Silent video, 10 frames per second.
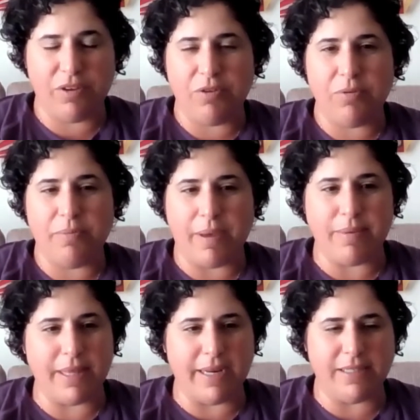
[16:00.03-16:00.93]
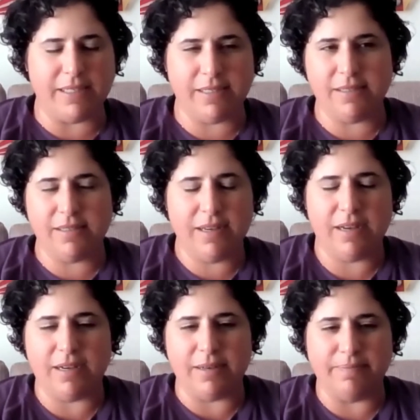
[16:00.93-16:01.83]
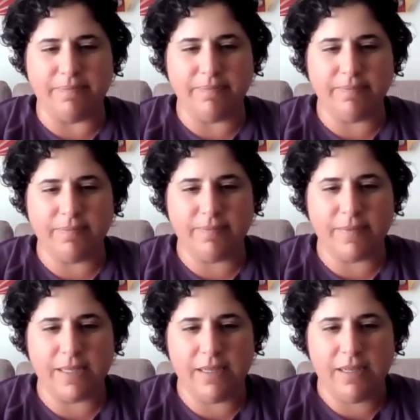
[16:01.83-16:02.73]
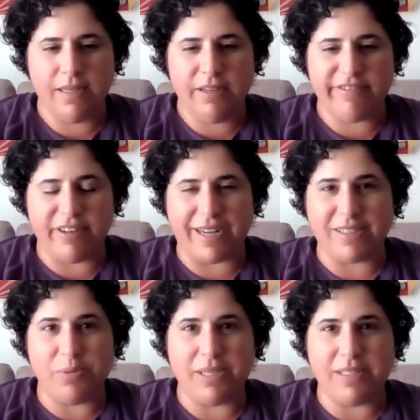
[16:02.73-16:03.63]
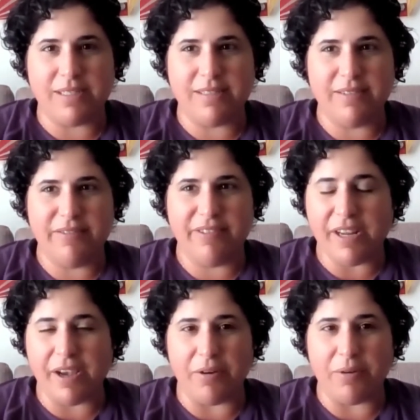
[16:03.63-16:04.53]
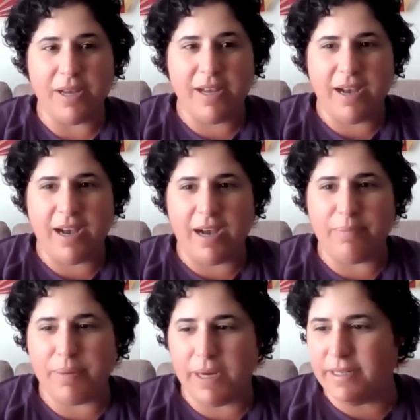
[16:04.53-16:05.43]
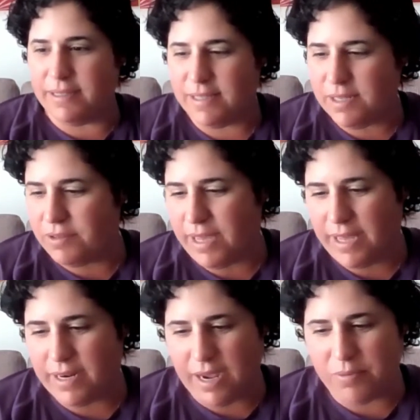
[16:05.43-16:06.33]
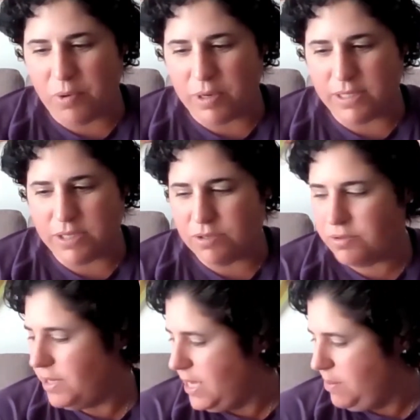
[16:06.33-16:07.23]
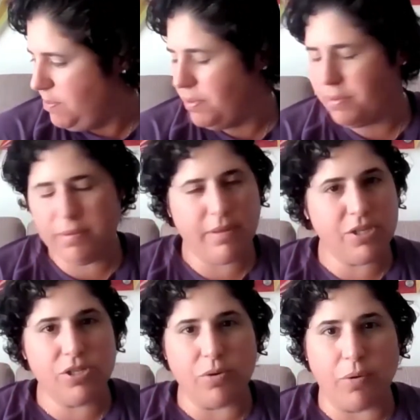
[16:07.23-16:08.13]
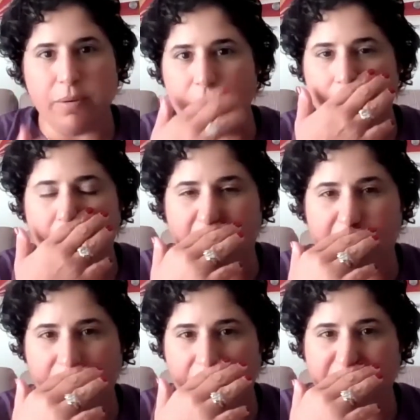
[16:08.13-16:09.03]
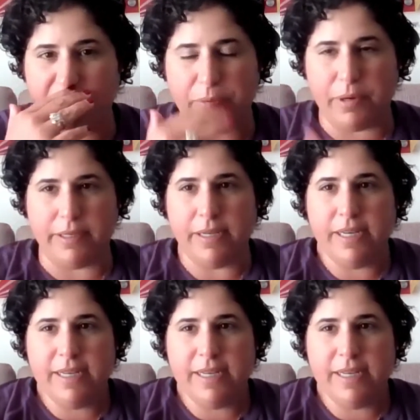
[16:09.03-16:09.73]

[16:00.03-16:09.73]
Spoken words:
you. Maybe that is for next week's video. But until then, I wanted to keep this short. I know everyone